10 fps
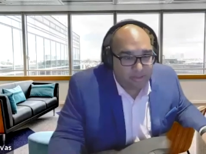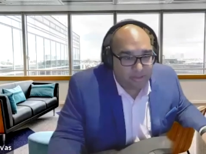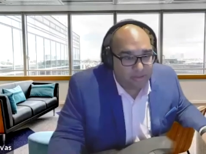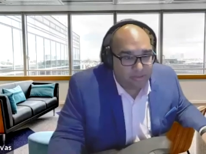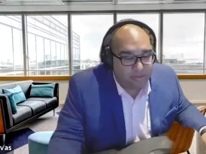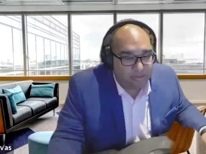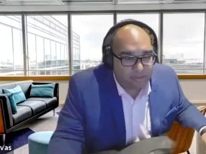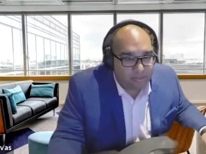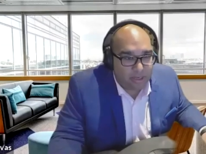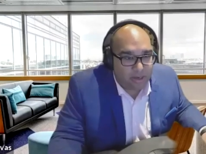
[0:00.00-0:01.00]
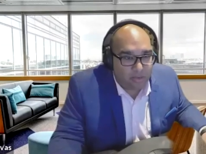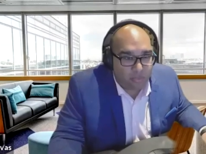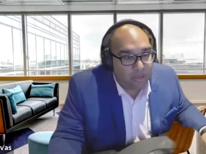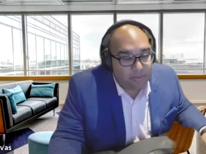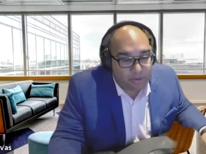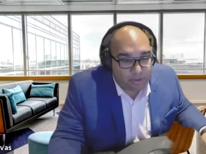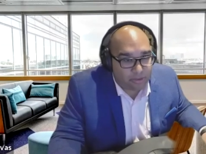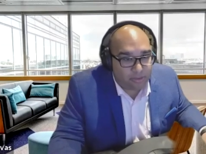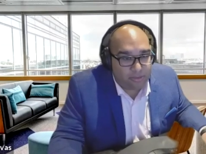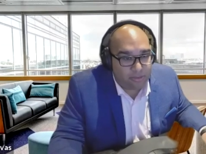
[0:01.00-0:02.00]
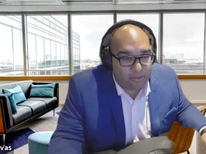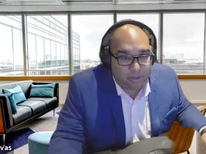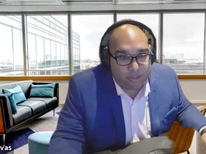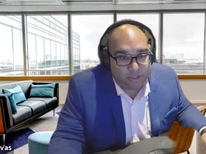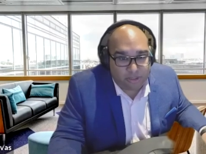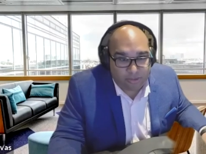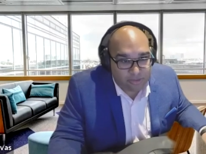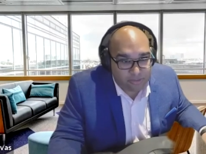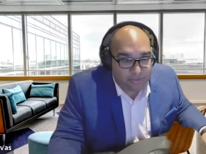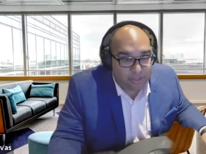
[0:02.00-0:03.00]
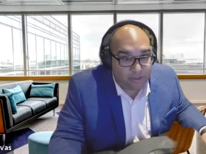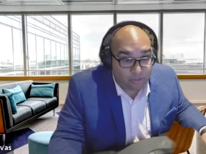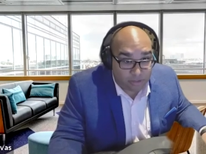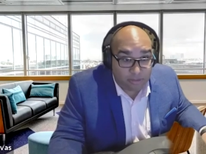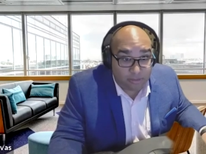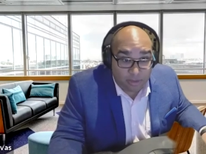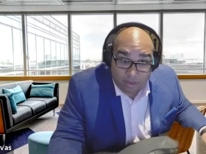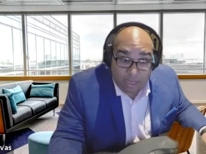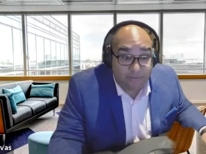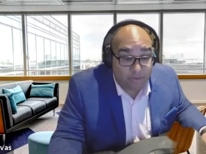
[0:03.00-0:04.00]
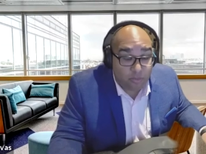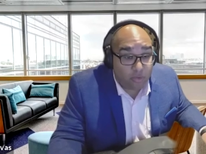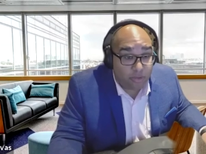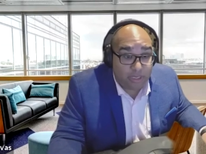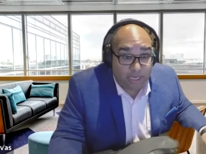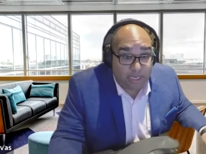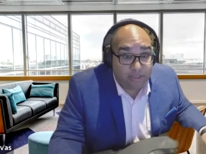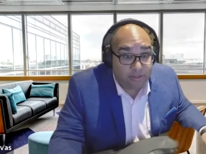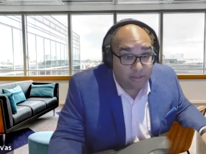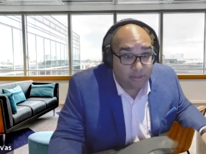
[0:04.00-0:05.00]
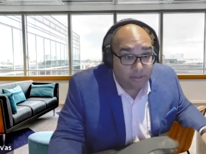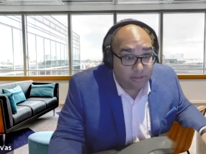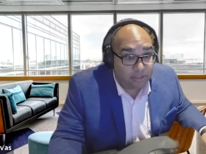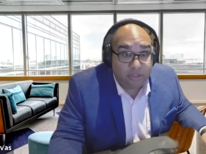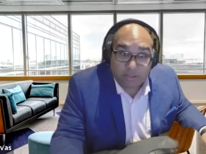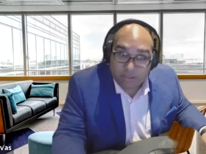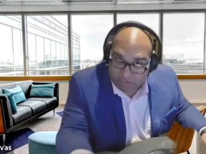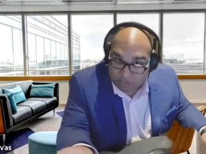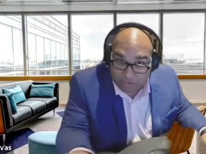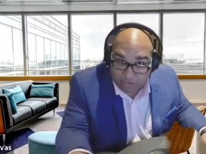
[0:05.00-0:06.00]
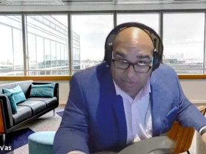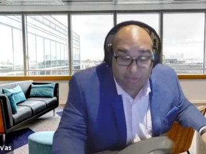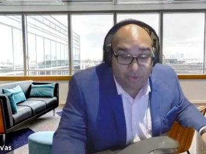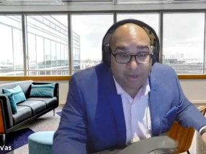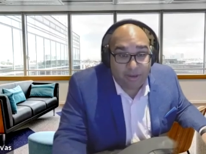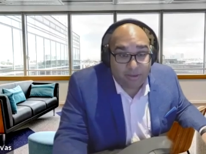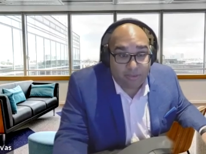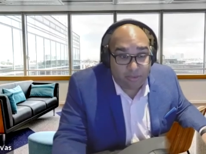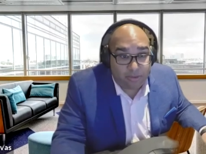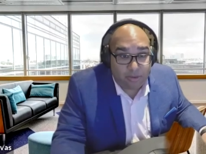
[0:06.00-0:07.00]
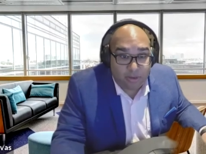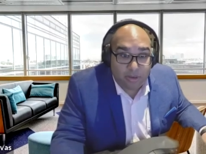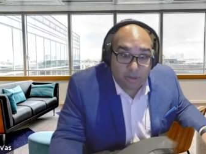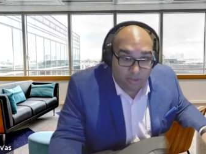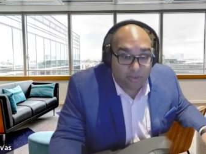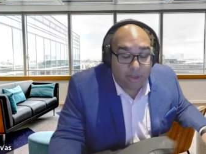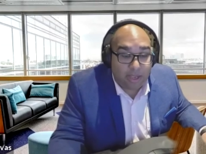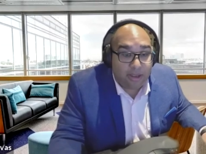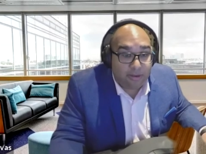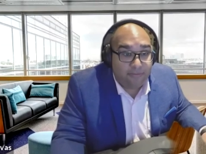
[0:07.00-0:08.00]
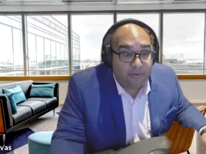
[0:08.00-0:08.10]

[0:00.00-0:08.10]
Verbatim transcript: go uh, read a book or watch a YouTube video to having more engaged uh, sessions like what we're doing right now, where you'll have